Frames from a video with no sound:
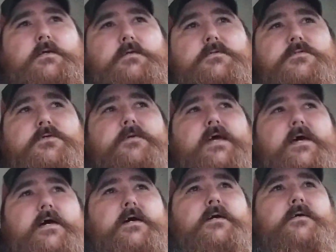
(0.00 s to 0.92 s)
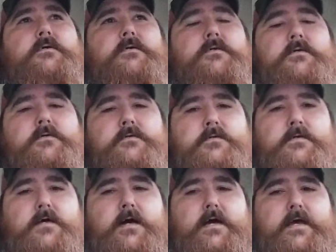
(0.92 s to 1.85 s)
So yeah,
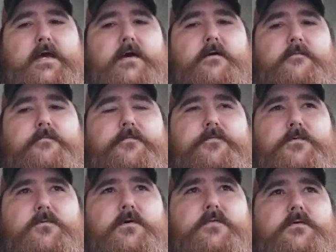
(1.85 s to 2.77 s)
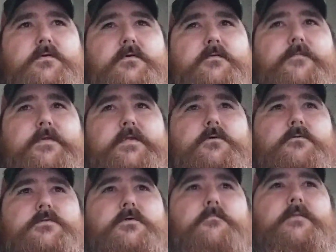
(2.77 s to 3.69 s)
I have a few other
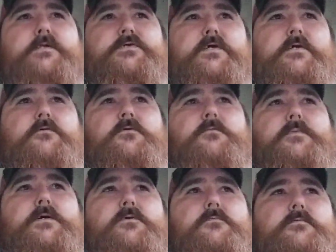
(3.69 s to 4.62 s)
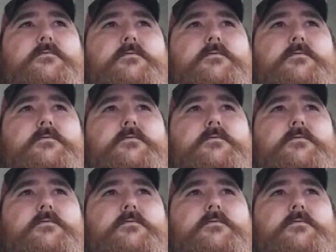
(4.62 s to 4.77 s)
videos on my channel about